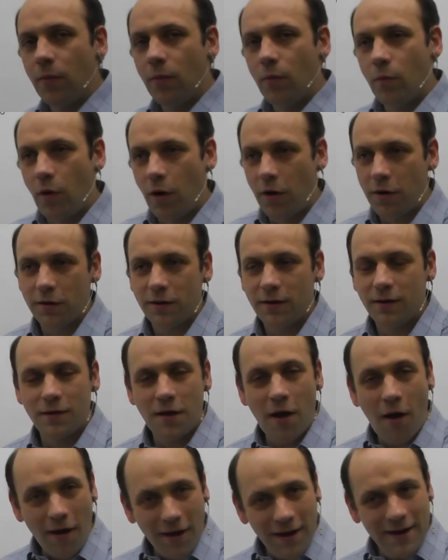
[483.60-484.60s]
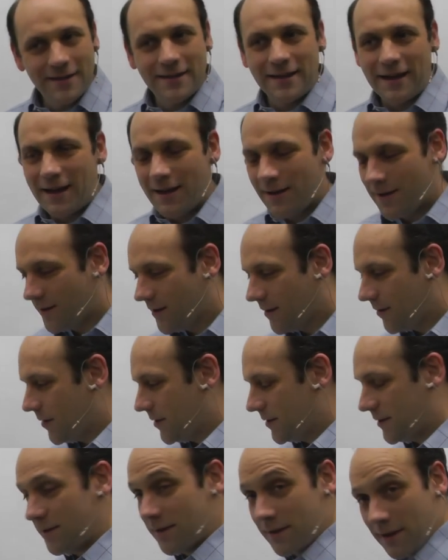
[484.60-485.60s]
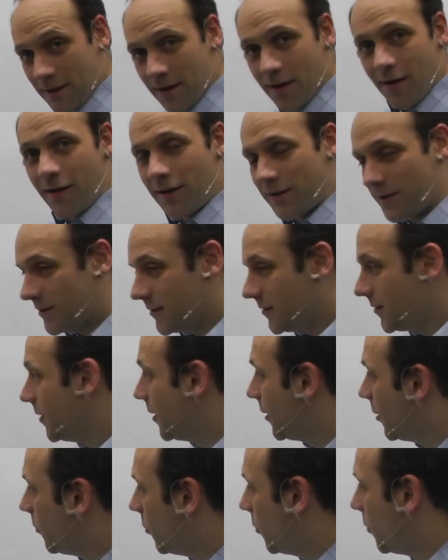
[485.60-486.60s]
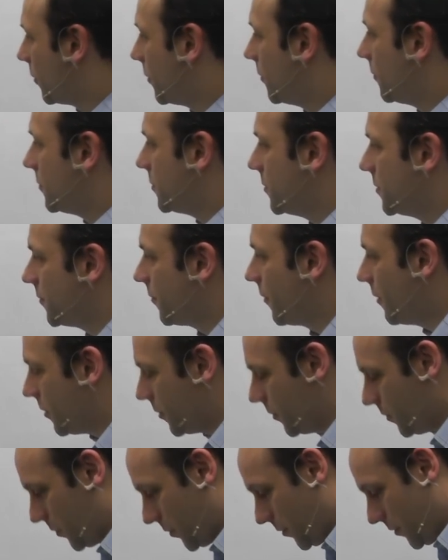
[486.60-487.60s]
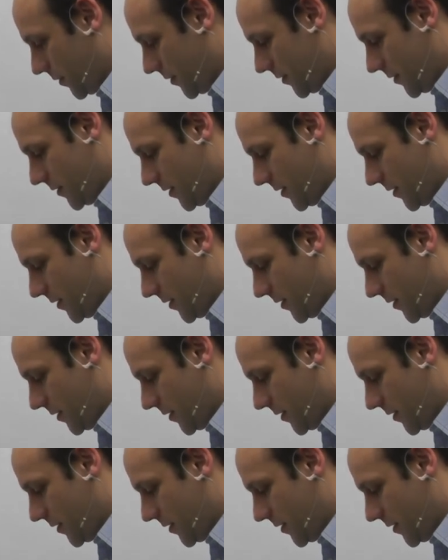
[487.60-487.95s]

What Nye did, and this is in Nye's little book, which is a very good book,